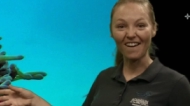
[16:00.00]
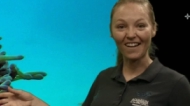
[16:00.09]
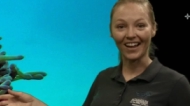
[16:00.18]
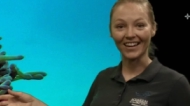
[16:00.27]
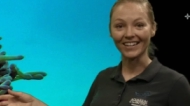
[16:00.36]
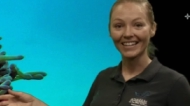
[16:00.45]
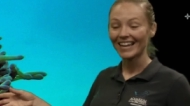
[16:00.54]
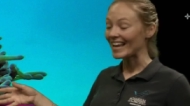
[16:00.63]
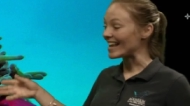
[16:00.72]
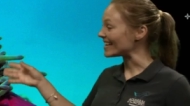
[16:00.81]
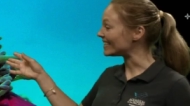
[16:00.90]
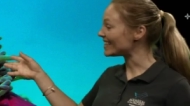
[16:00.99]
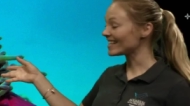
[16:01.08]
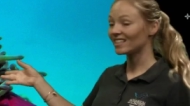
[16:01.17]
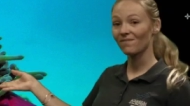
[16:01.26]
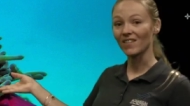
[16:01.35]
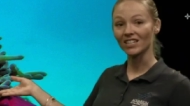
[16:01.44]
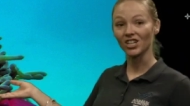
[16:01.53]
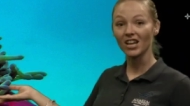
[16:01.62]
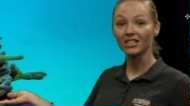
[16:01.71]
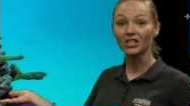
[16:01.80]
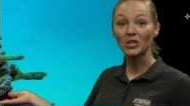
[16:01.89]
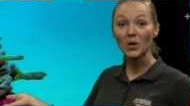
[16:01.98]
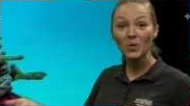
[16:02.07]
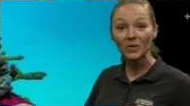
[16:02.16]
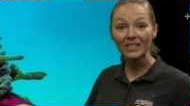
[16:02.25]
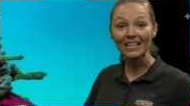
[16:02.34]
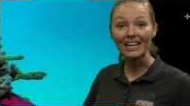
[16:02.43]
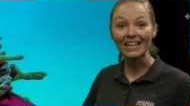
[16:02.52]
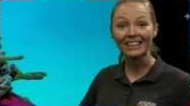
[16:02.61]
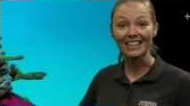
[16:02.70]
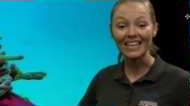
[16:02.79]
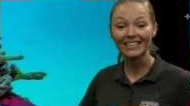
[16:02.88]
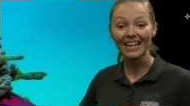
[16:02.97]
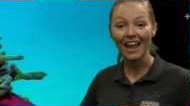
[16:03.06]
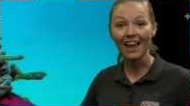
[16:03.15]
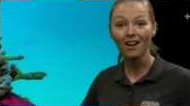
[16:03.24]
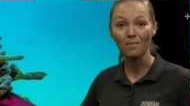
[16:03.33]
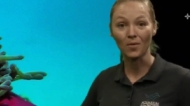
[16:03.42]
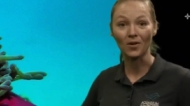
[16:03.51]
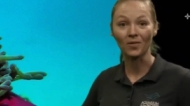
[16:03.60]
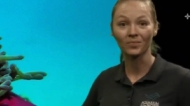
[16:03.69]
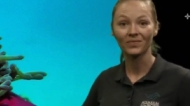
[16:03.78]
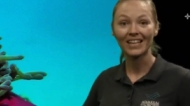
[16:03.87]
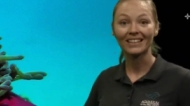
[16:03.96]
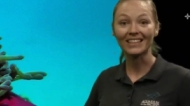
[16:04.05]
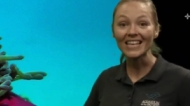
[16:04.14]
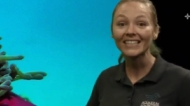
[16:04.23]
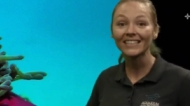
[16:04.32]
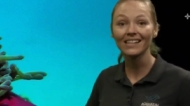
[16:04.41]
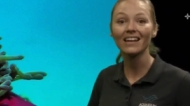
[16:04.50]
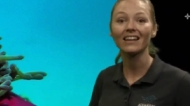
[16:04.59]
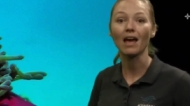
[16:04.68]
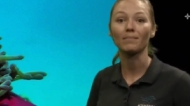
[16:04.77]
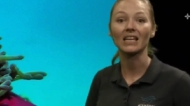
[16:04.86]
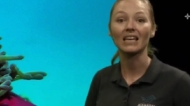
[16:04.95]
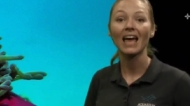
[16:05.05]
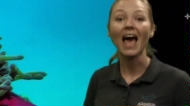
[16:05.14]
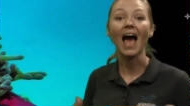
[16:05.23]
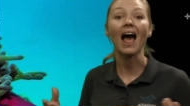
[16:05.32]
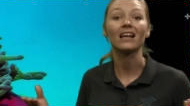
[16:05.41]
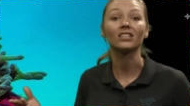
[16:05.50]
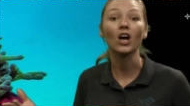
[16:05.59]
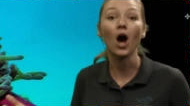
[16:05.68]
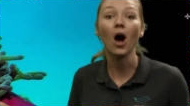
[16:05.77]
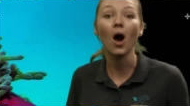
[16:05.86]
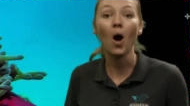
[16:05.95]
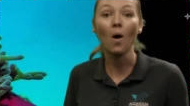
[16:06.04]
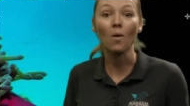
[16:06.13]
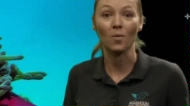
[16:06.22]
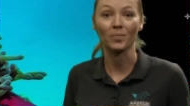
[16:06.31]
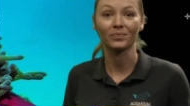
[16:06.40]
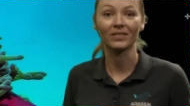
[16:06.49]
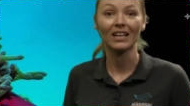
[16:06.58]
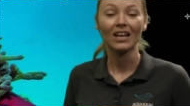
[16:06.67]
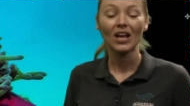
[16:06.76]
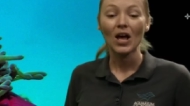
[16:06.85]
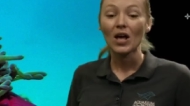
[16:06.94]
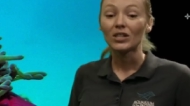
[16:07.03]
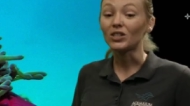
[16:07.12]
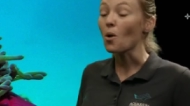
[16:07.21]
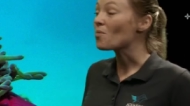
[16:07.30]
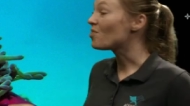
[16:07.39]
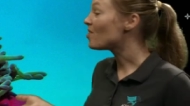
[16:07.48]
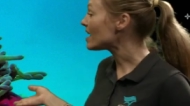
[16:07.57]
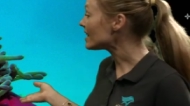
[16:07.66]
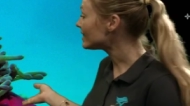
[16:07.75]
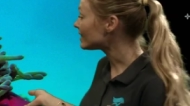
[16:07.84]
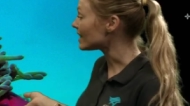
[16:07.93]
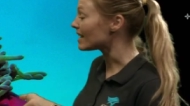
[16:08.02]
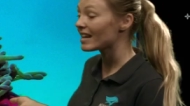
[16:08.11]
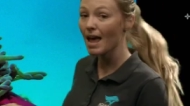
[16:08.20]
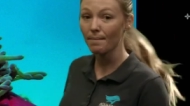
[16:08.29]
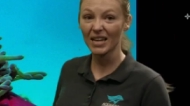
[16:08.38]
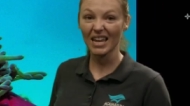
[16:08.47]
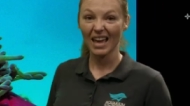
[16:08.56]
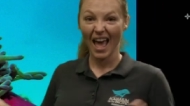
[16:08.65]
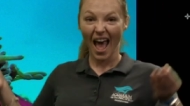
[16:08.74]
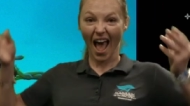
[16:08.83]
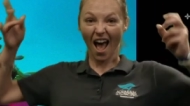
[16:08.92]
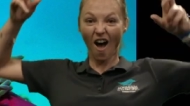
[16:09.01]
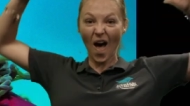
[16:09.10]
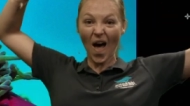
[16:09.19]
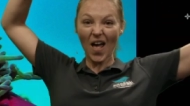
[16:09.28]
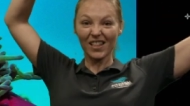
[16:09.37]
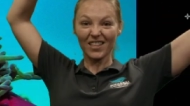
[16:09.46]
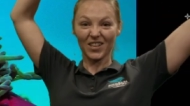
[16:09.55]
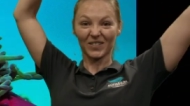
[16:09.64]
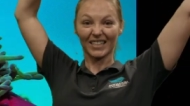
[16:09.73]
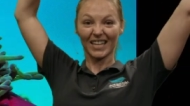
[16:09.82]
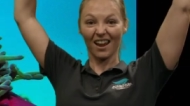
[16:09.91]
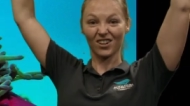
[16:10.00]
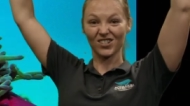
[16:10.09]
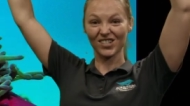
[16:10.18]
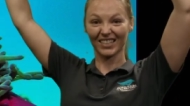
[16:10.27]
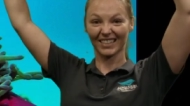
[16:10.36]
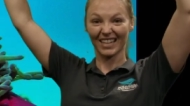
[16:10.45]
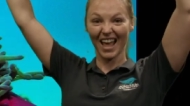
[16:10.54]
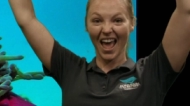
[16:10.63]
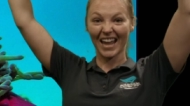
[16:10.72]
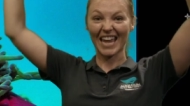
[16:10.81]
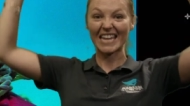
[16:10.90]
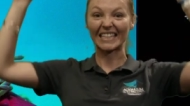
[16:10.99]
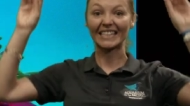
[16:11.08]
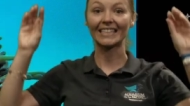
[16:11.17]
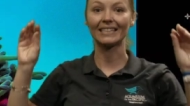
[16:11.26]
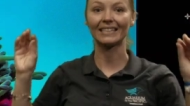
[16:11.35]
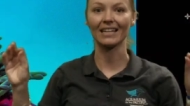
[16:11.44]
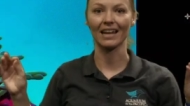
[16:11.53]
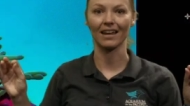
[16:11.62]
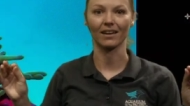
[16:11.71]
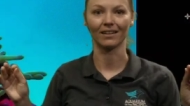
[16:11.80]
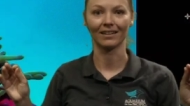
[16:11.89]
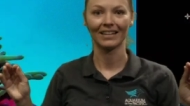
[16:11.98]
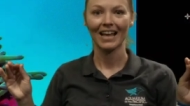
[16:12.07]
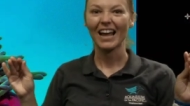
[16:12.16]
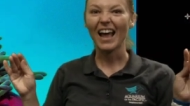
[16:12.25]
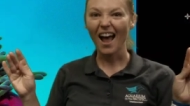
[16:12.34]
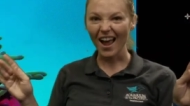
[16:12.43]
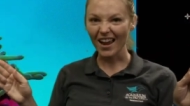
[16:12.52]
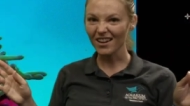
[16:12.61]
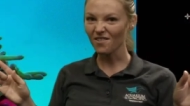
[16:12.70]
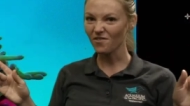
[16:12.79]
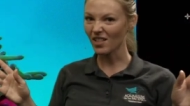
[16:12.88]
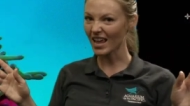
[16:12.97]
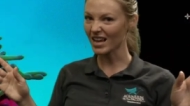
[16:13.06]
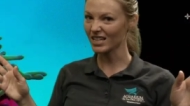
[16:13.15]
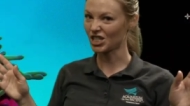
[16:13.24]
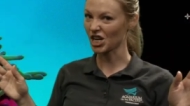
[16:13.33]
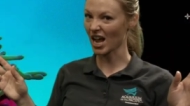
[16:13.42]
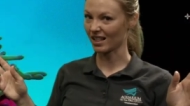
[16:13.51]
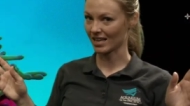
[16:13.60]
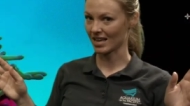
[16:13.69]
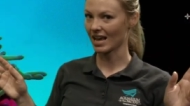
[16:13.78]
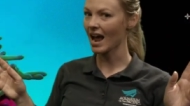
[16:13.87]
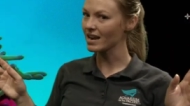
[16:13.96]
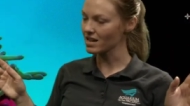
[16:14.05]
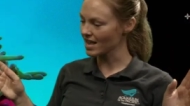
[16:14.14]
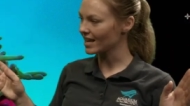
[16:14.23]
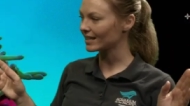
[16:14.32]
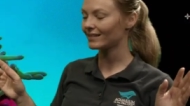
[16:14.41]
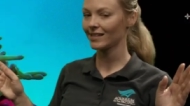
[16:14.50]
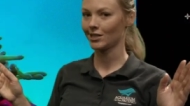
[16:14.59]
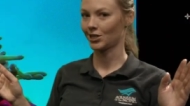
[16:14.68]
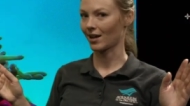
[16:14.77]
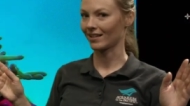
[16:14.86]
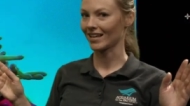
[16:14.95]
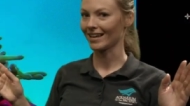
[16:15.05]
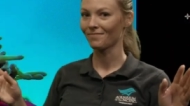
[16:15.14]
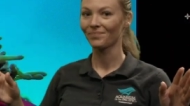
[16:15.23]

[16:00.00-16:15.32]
on is this fish is using this animal, this sea anemone, as a home. So this sea anemone, all of those tentacles can sting, kind of like a jelly, kind of like a sea jelly.